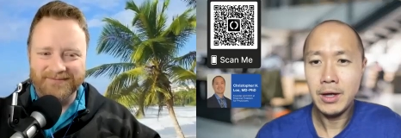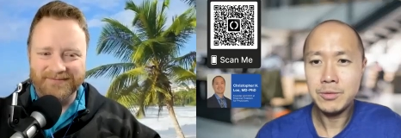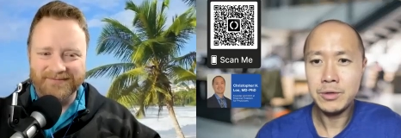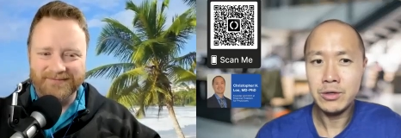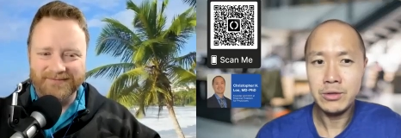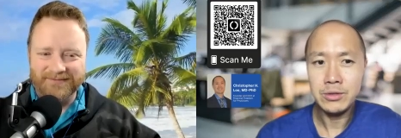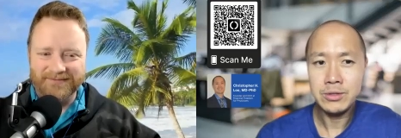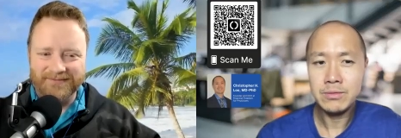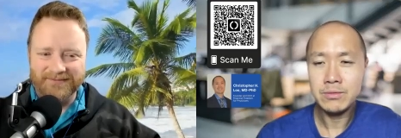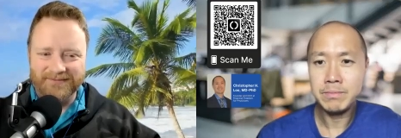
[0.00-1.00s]

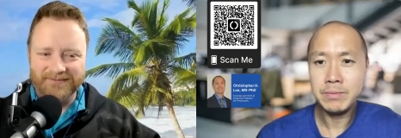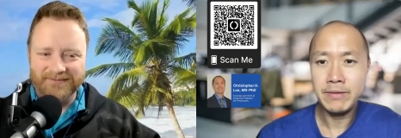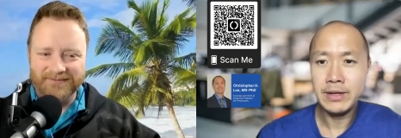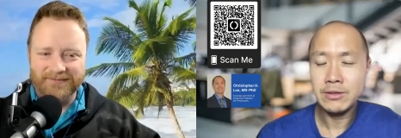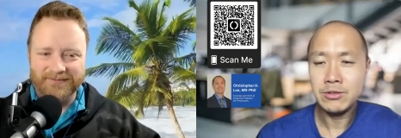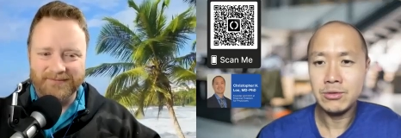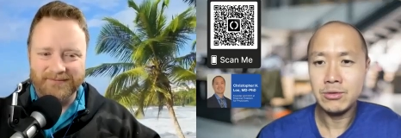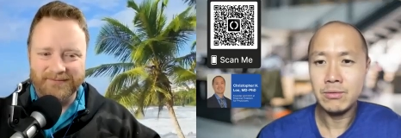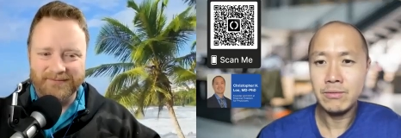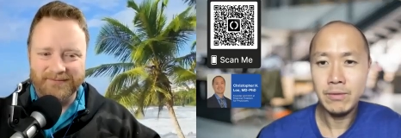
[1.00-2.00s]
Speaker 1: entrepreneurs pivot
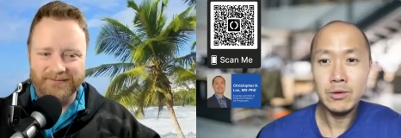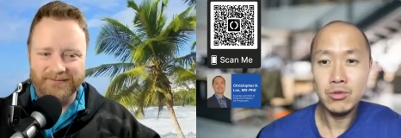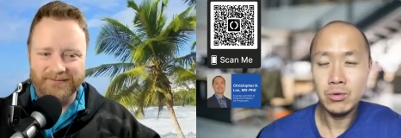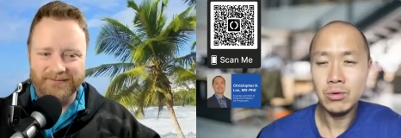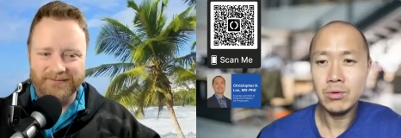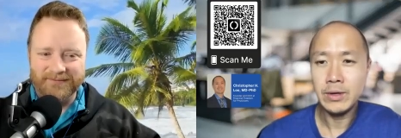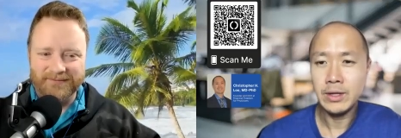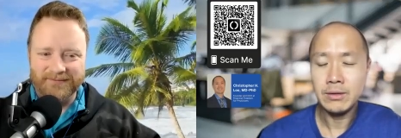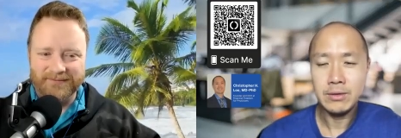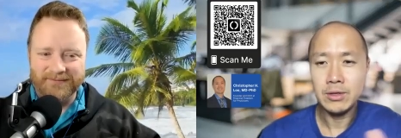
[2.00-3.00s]
into
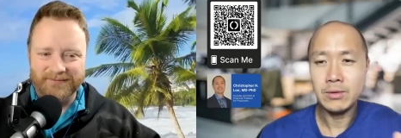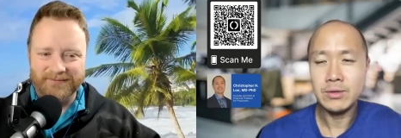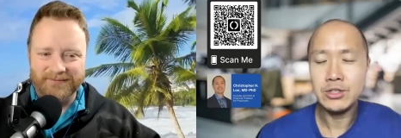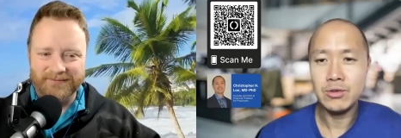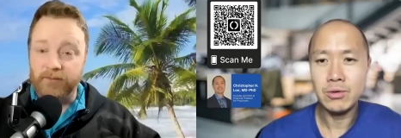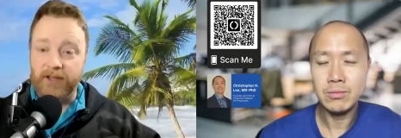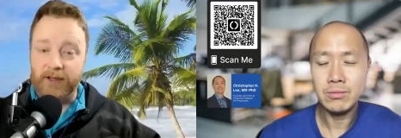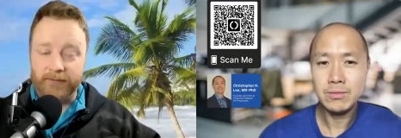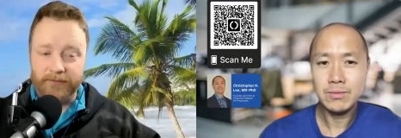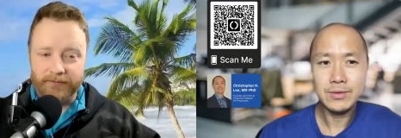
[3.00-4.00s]
virtual and you know, mm, digital
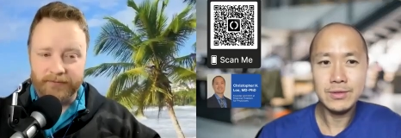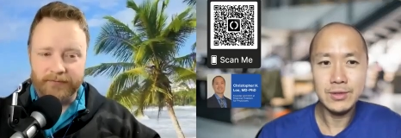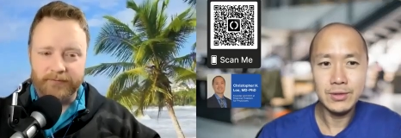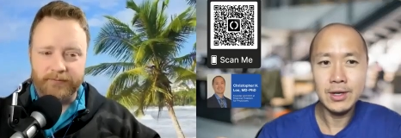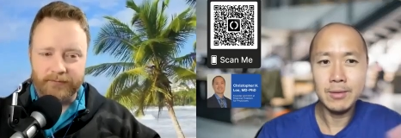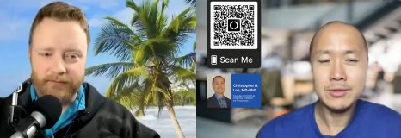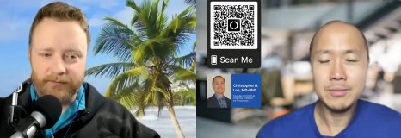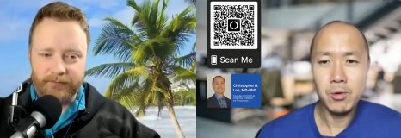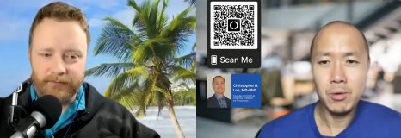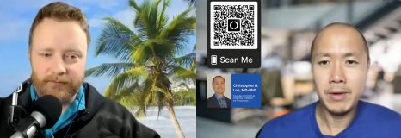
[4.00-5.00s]
yeah. so tell
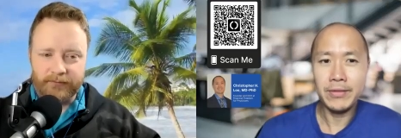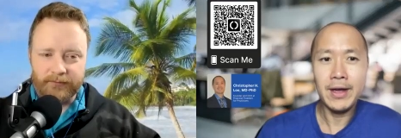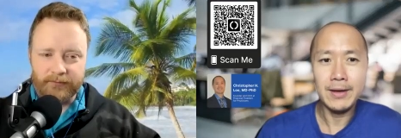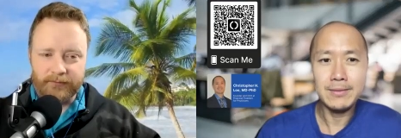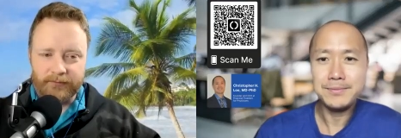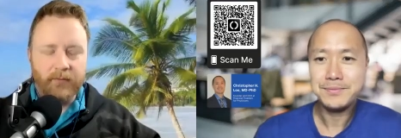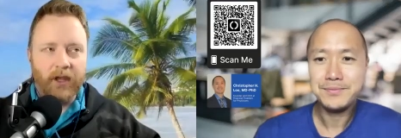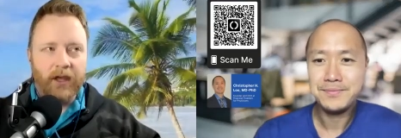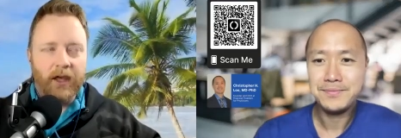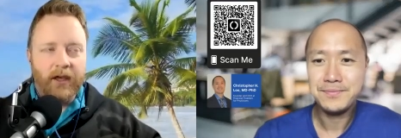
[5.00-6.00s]
us more about that
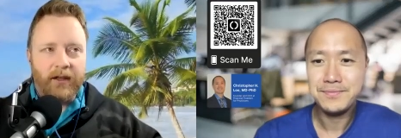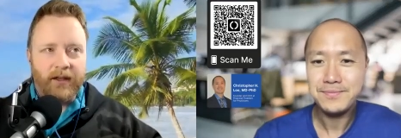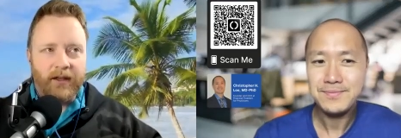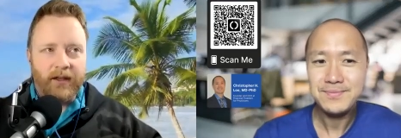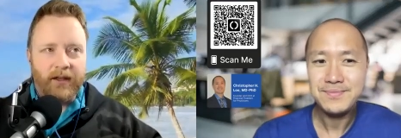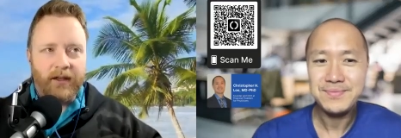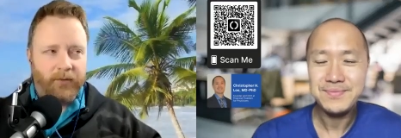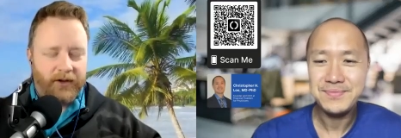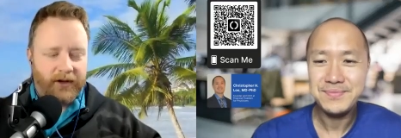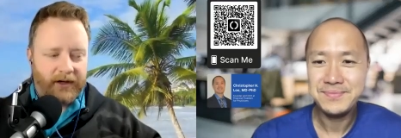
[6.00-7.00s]
Speaker 2: yeah the,
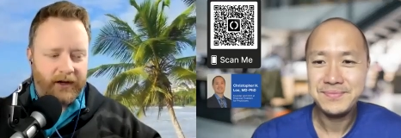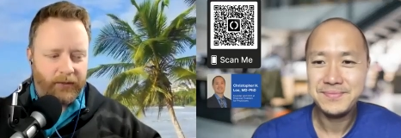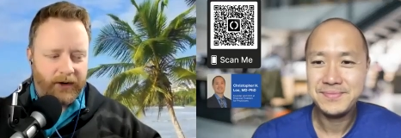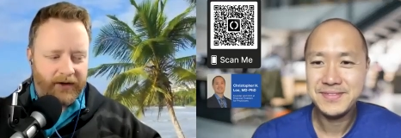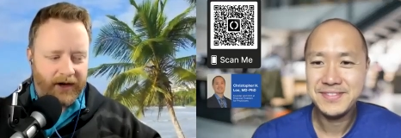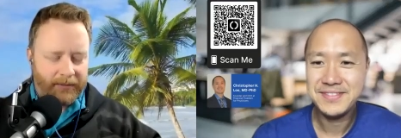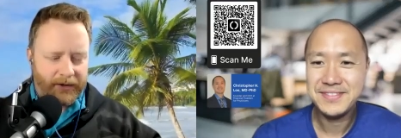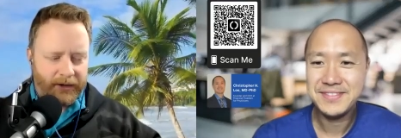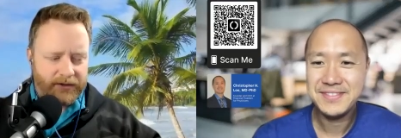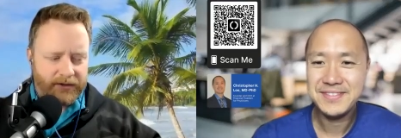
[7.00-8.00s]
and kind of the way that i
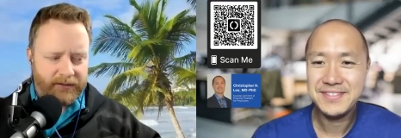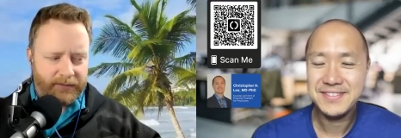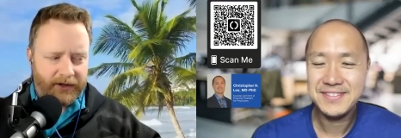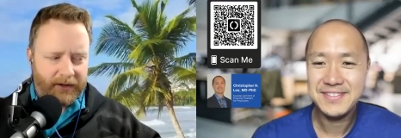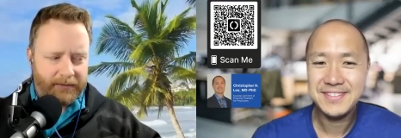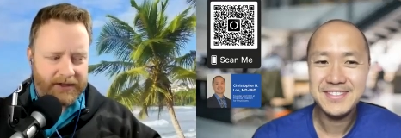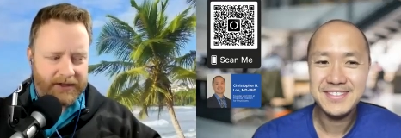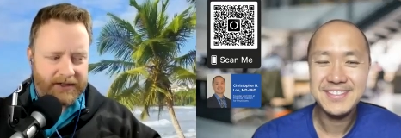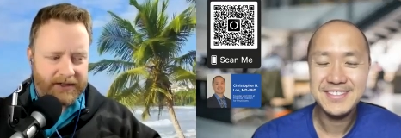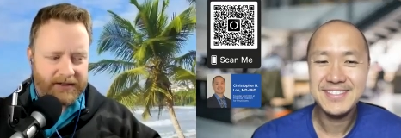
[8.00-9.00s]
approach building a
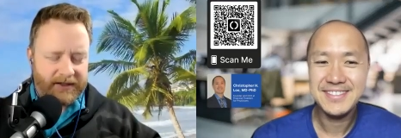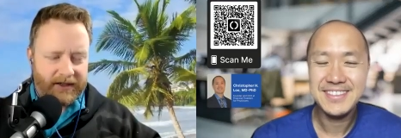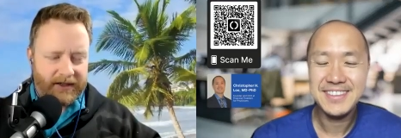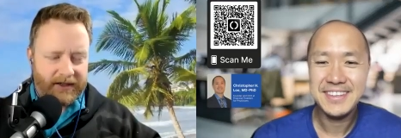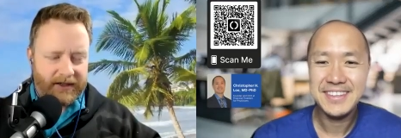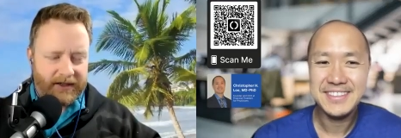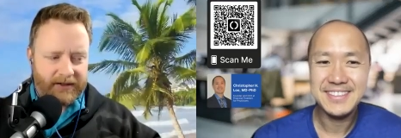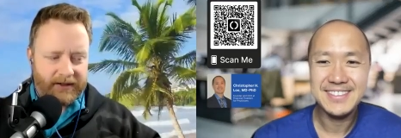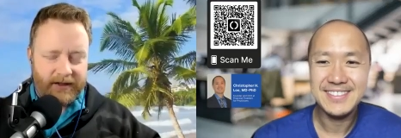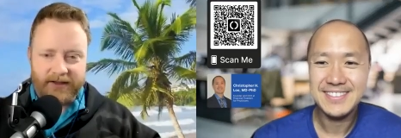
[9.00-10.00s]
business is
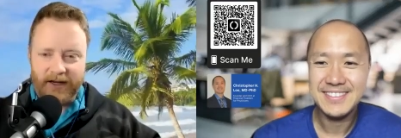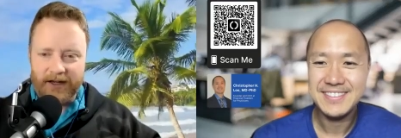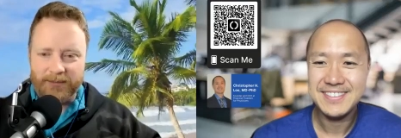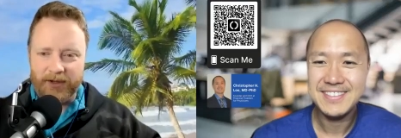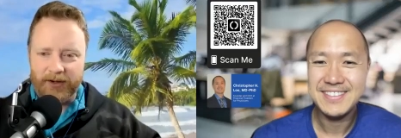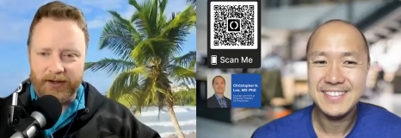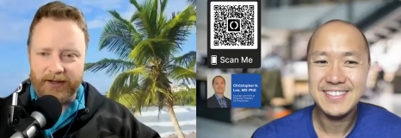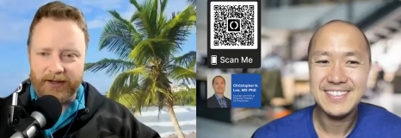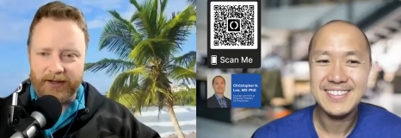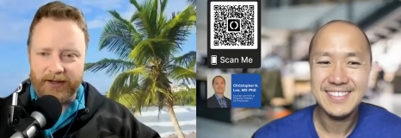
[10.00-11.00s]
it's kind of like building a
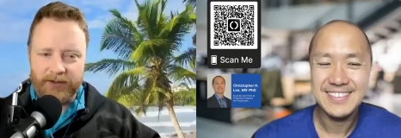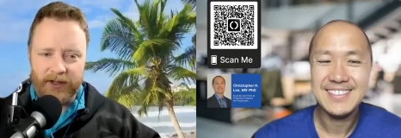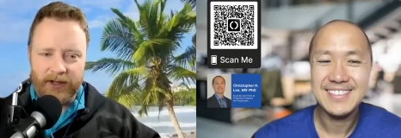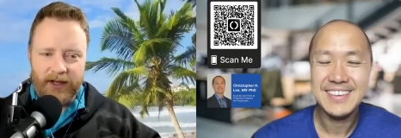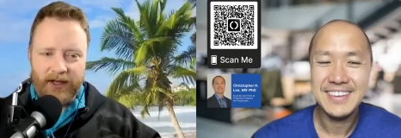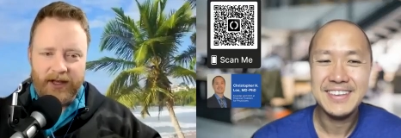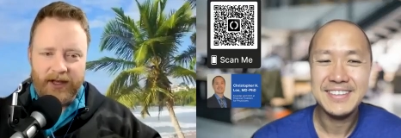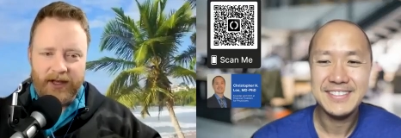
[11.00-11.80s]
house it's